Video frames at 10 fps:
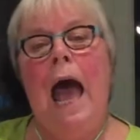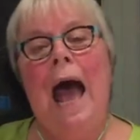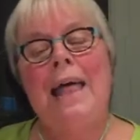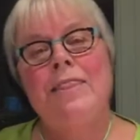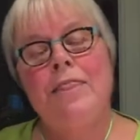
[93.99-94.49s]

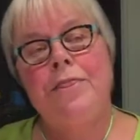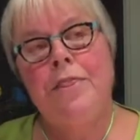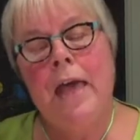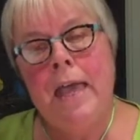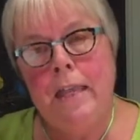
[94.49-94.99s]
And
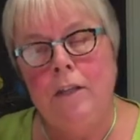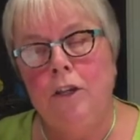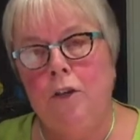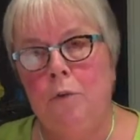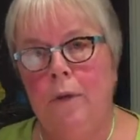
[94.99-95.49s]
then
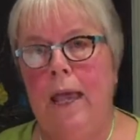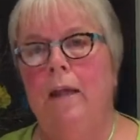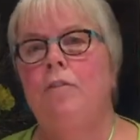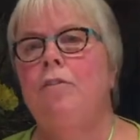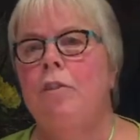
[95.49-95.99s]
you
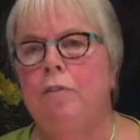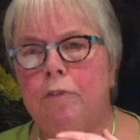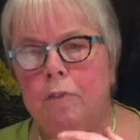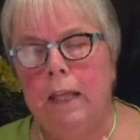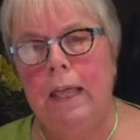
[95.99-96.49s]
get the
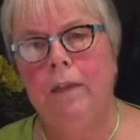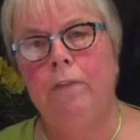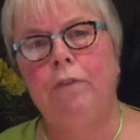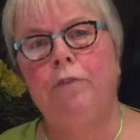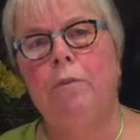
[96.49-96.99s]

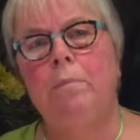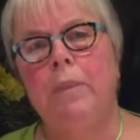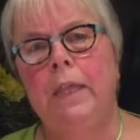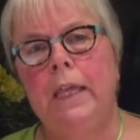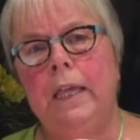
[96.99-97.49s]
flavour from
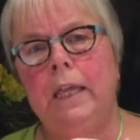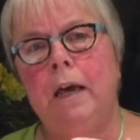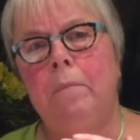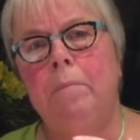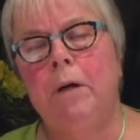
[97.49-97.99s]
the
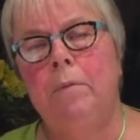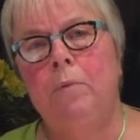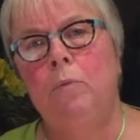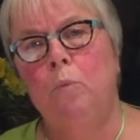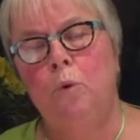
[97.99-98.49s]

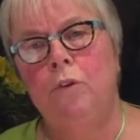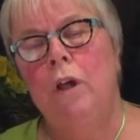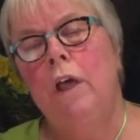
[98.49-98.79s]
bourbon wood,